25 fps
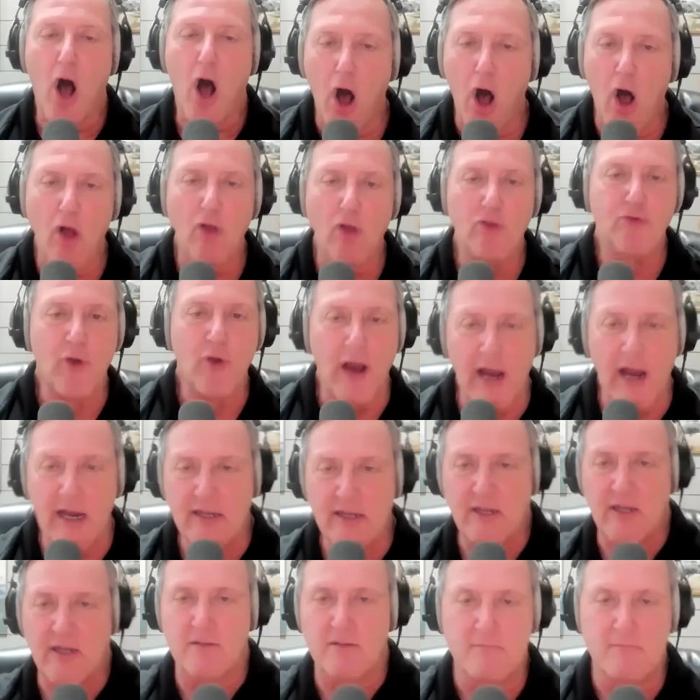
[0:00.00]
all
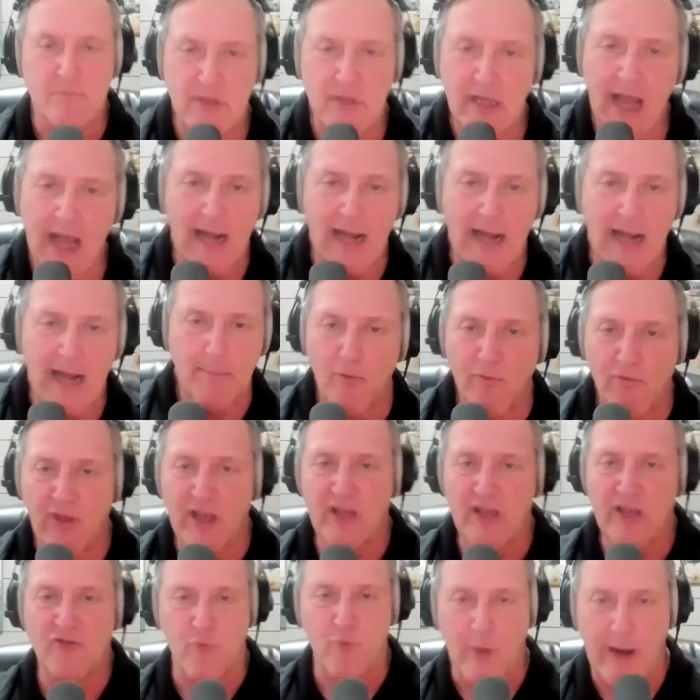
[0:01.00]
trying to kind of move
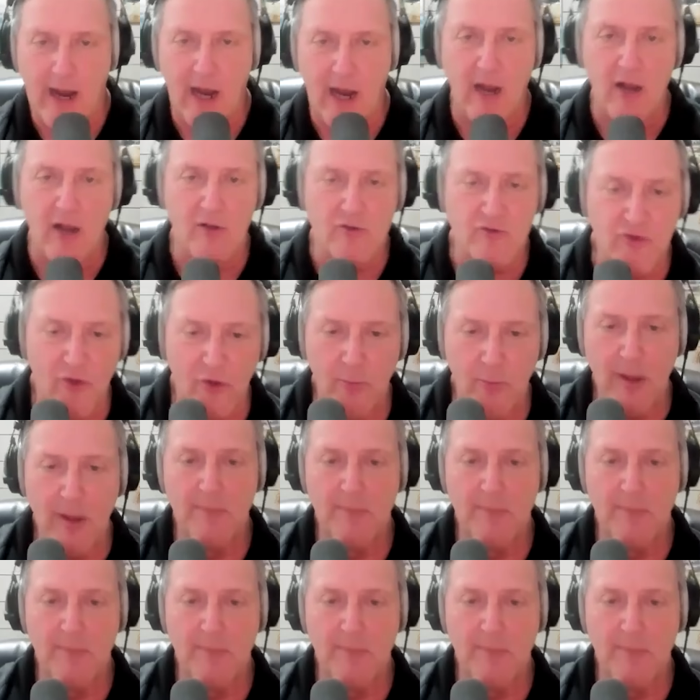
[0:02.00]
things around so